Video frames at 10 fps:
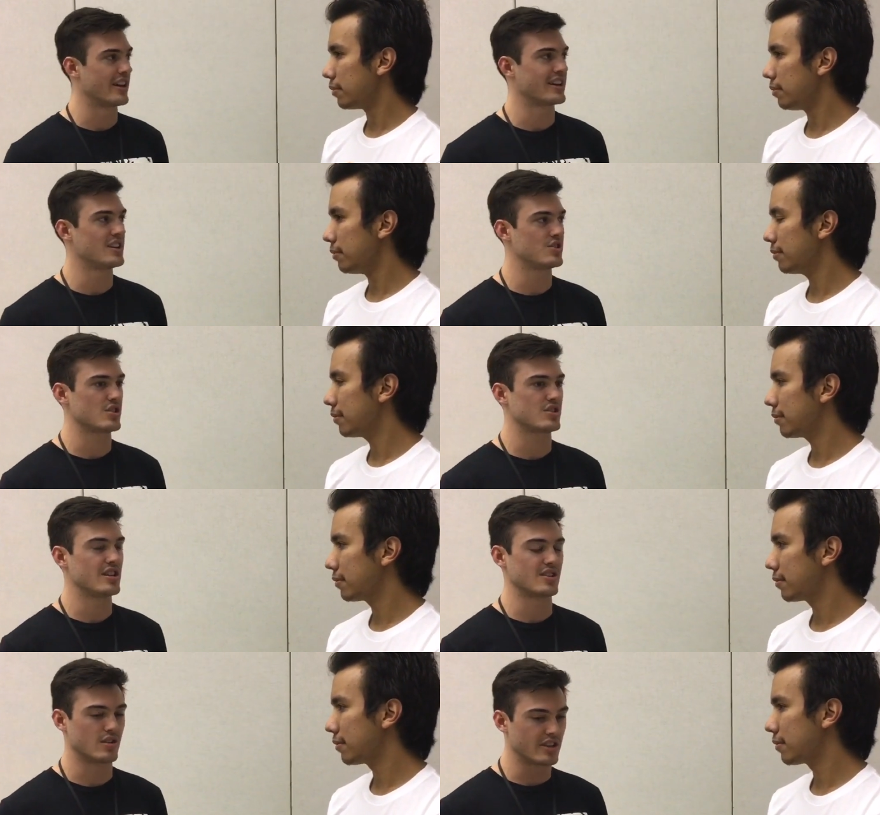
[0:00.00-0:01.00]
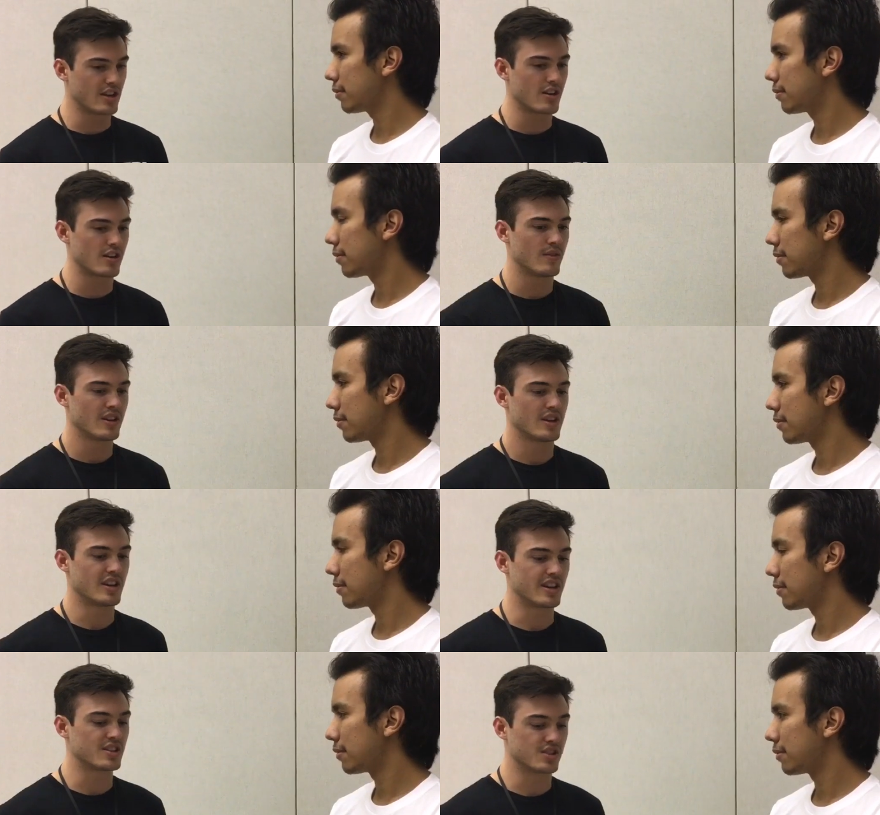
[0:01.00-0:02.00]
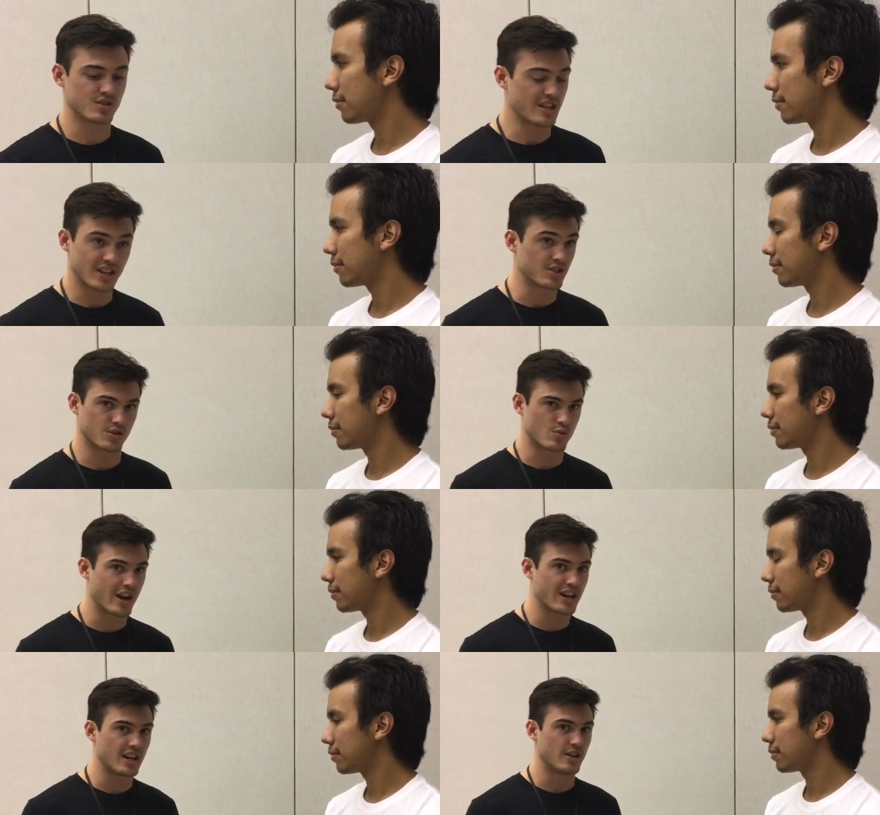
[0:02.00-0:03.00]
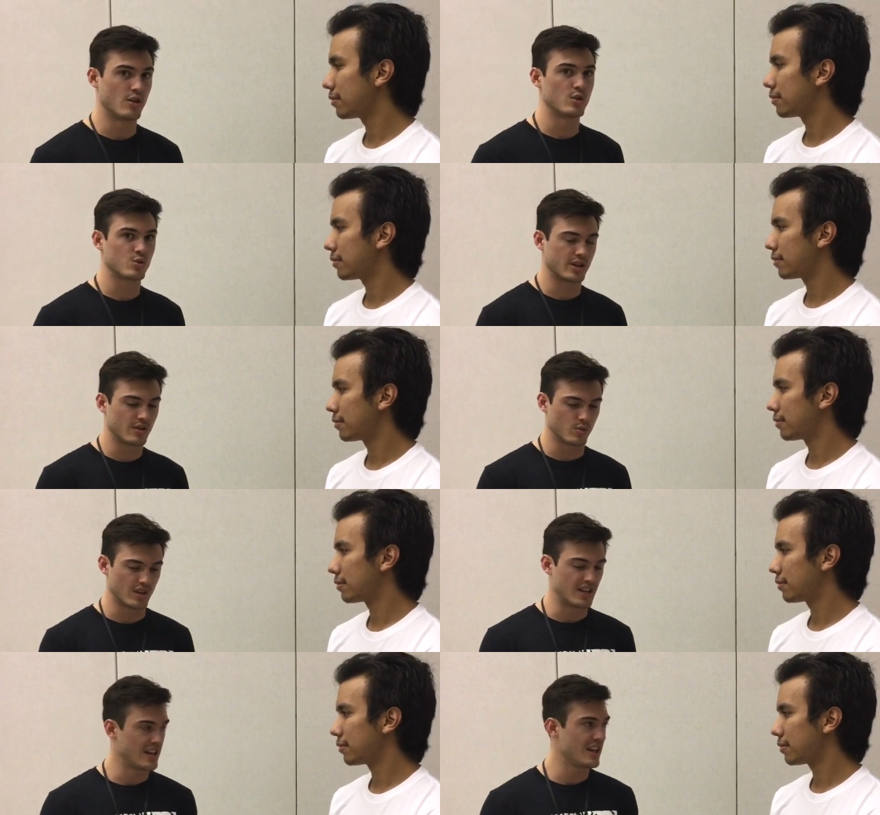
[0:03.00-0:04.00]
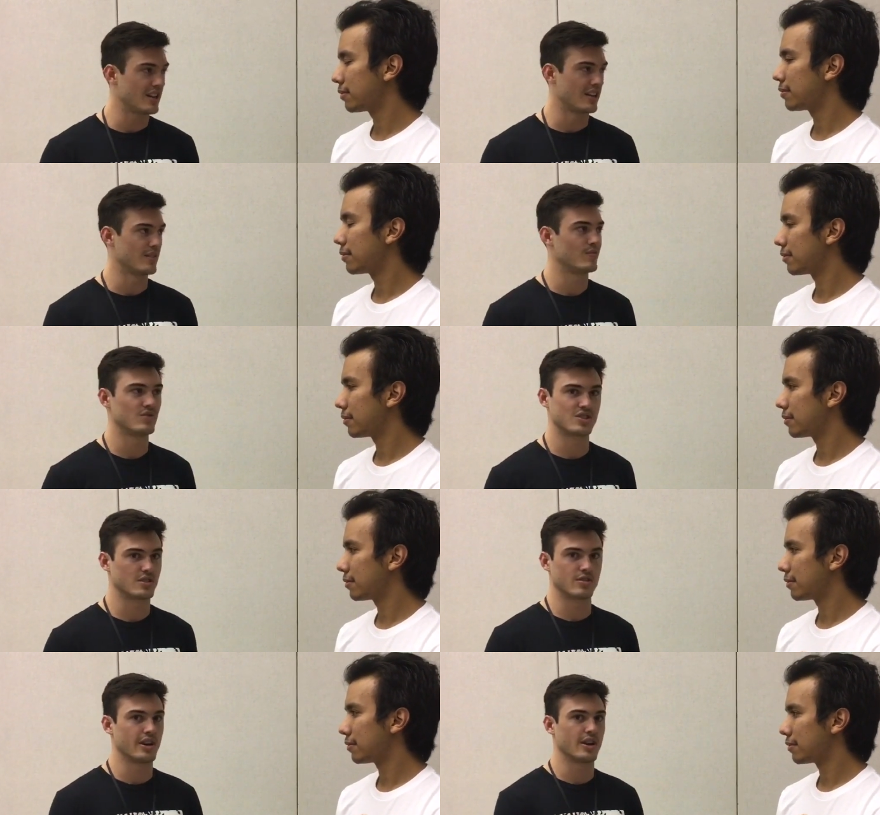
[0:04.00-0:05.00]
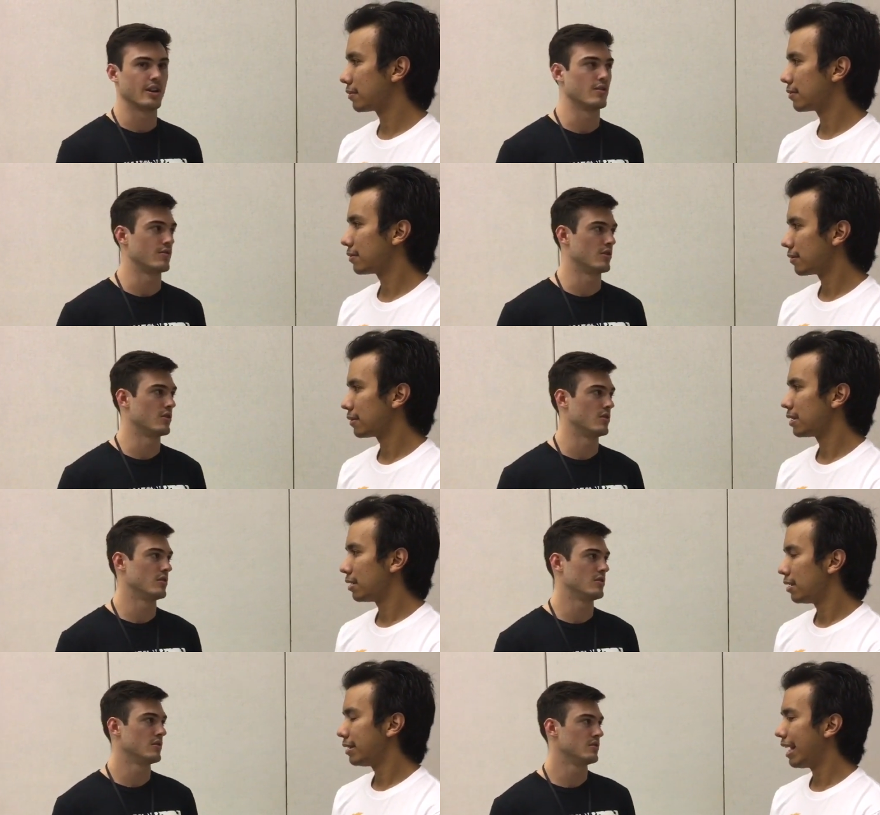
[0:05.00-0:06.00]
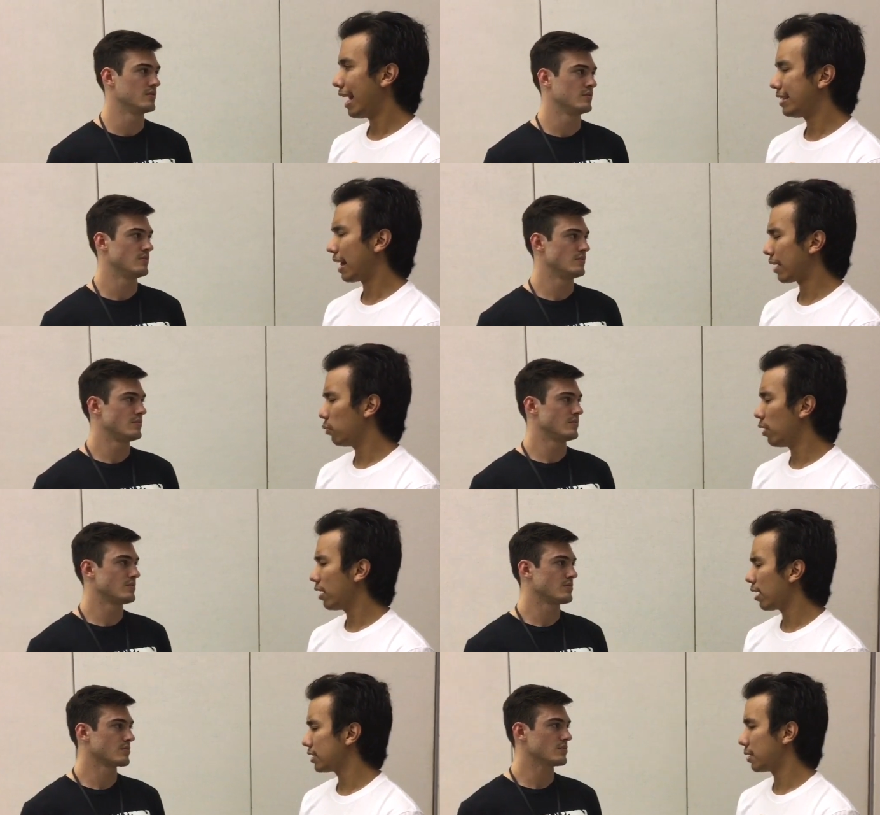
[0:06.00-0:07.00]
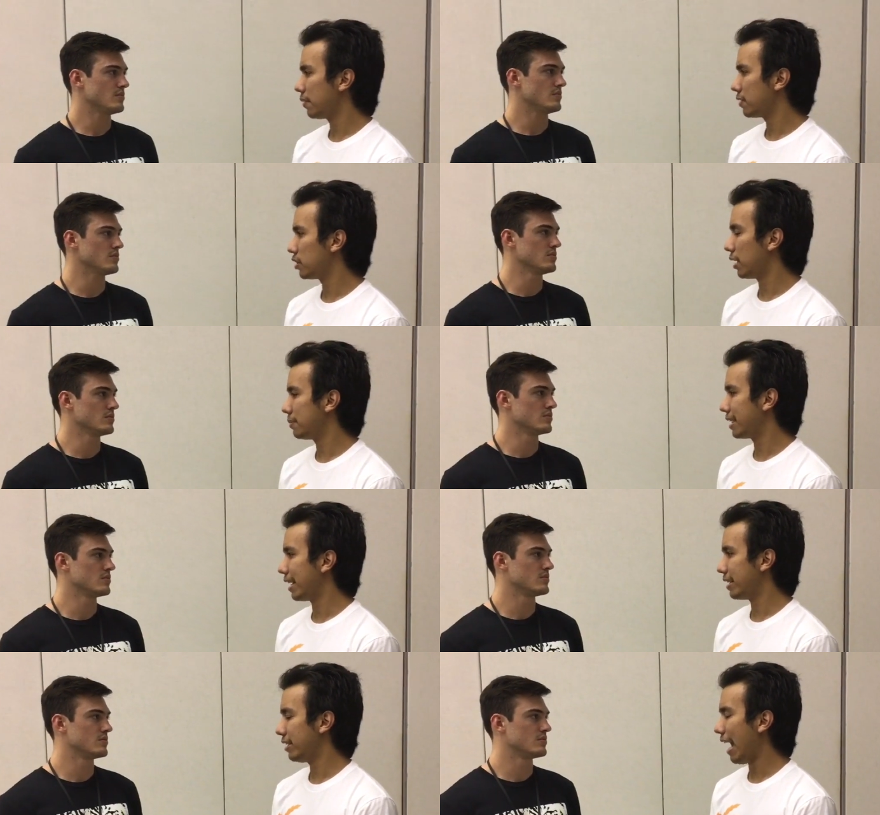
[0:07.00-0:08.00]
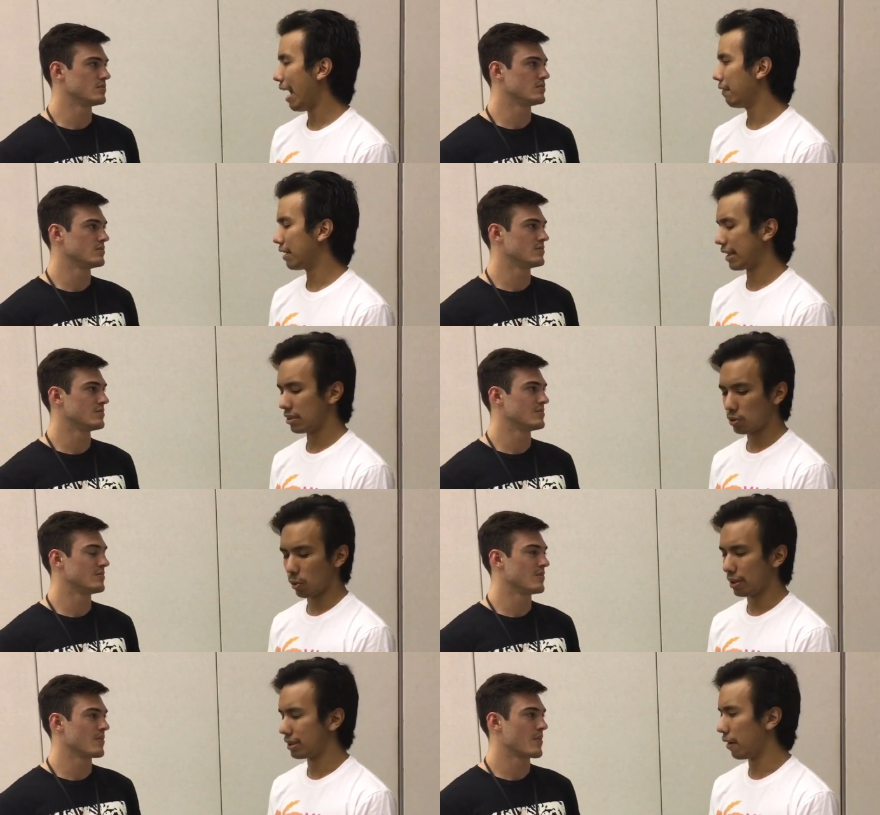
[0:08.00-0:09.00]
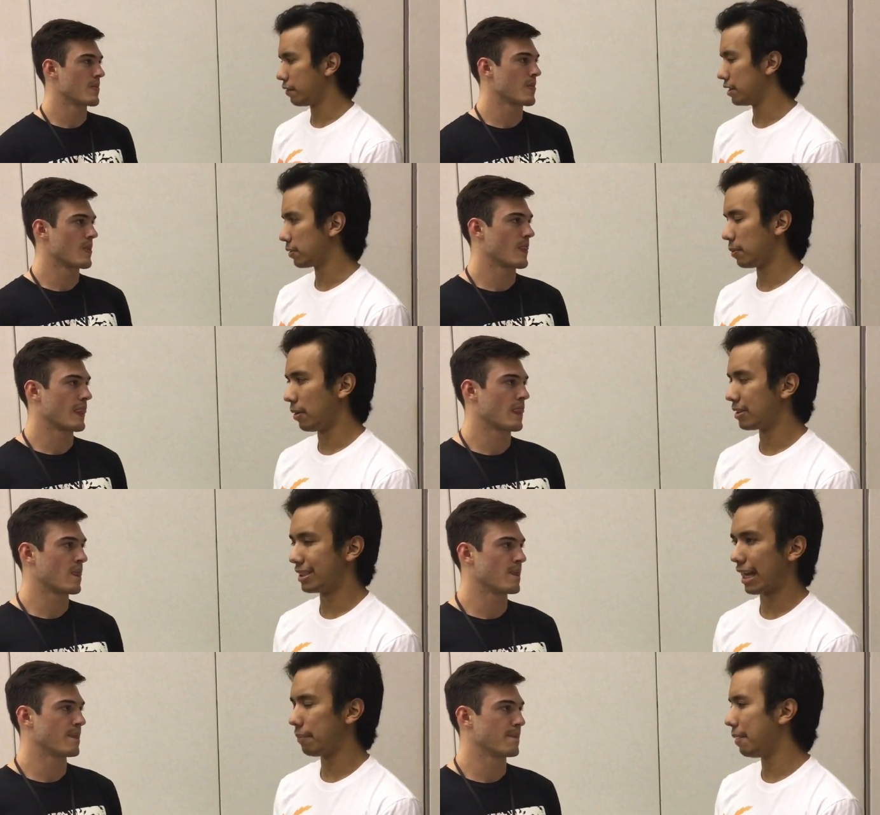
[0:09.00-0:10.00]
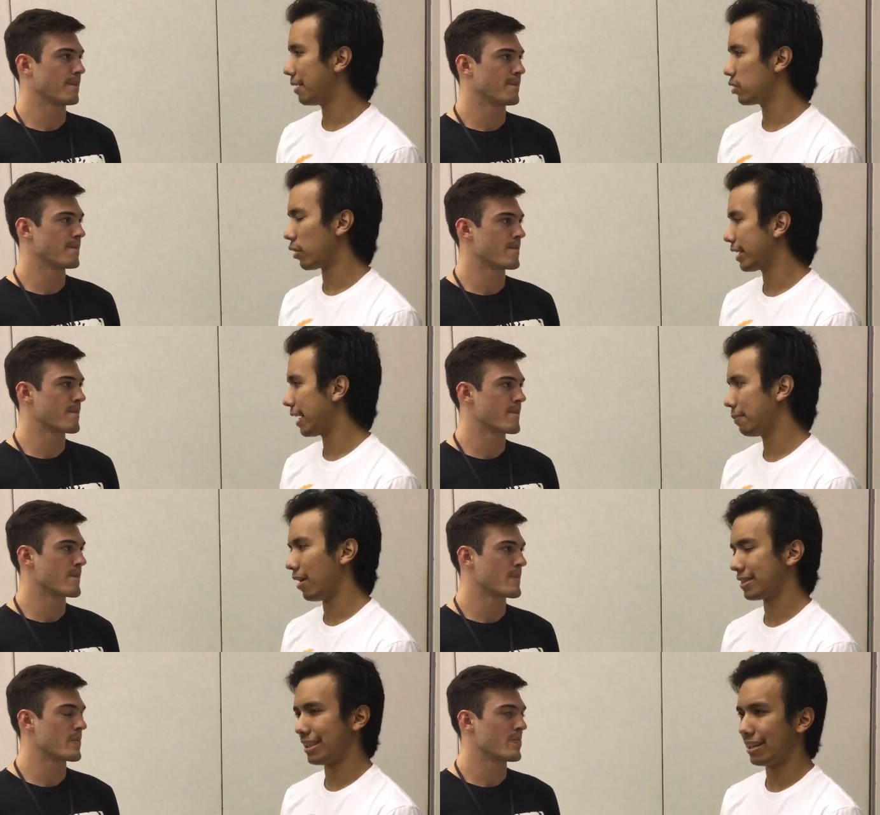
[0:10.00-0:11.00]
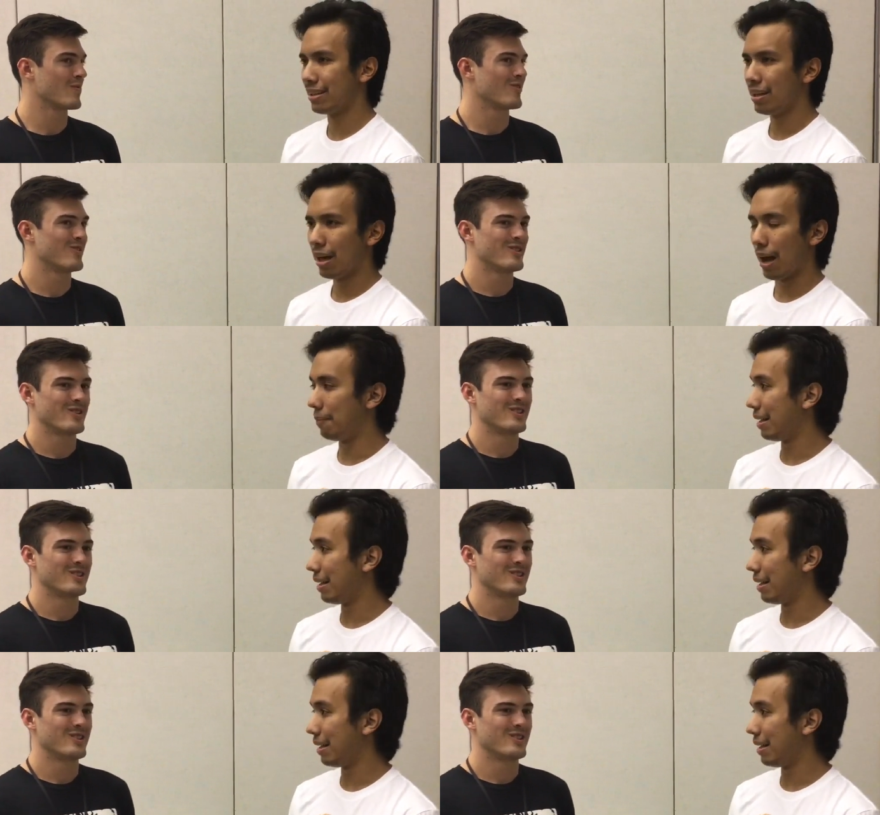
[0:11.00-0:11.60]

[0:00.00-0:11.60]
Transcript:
Speaker 1: like he's just he's a leader. He gets us he gets us ready. He knows what we need, and just a great guy overall.
Speaker 2: Yeah, and like, what are some of your dreams that you have, like, towards like, future promotions, like maybe Glory, kickboxing,
Speaker 1: uh,